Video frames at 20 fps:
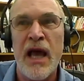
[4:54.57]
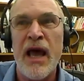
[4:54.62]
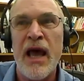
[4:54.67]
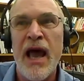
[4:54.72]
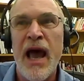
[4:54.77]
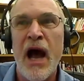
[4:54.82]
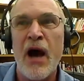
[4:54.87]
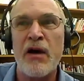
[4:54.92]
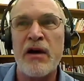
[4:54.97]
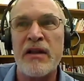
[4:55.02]
How
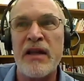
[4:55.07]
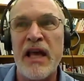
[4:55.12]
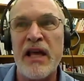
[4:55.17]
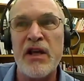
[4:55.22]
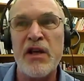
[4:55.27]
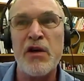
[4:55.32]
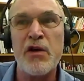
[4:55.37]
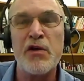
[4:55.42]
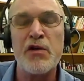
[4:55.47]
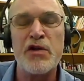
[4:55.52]
can they
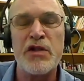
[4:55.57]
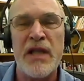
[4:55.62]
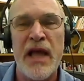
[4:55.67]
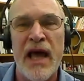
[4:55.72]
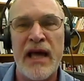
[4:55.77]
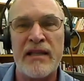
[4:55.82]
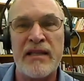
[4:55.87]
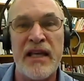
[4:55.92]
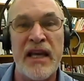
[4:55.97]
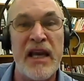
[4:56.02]
use that
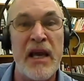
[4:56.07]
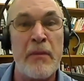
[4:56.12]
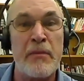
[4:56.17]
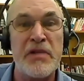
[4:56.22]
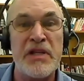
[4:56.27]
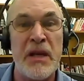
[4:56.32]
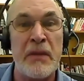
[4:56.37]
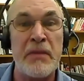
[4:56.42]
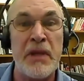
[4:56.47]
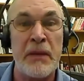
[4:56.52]
to give
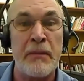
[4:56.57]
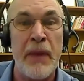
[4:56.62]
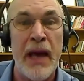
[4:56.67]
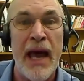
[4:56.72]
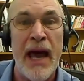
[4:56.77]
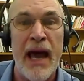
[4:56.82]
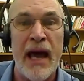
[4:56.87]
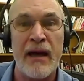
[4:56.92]
something back?